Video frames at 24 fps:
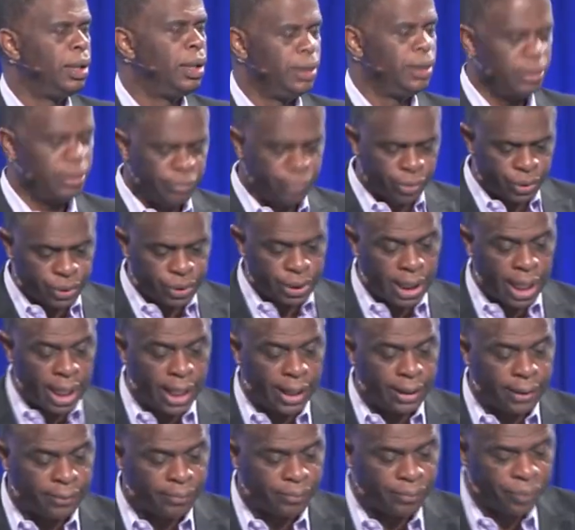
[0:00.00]
Verse
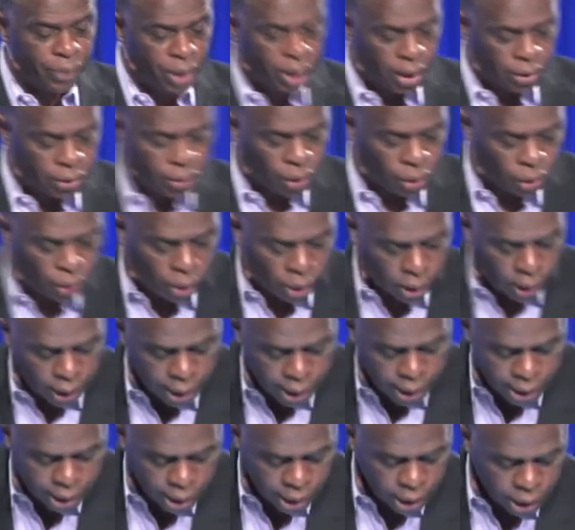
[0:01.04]
9 The
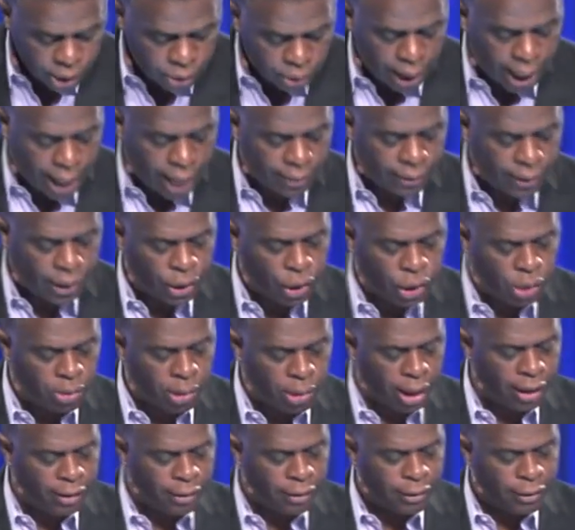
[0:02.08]
Lord grant that you
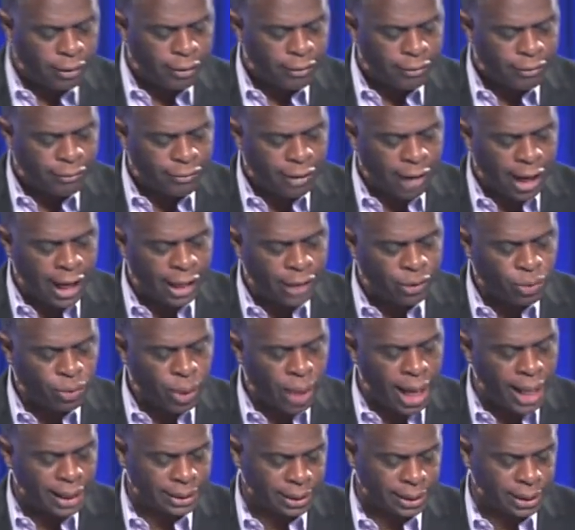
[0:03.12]
may find
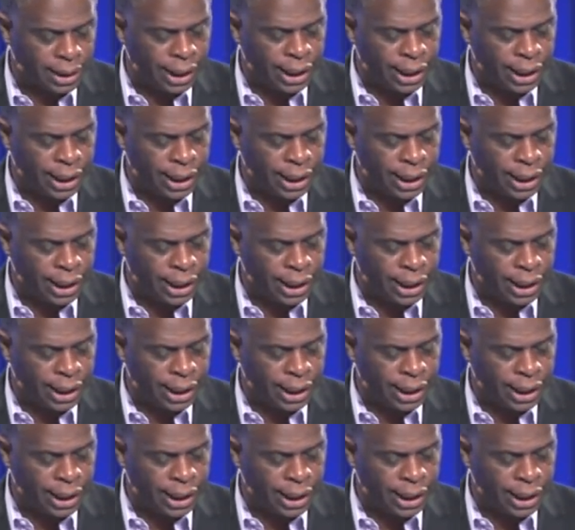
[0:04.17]
rest,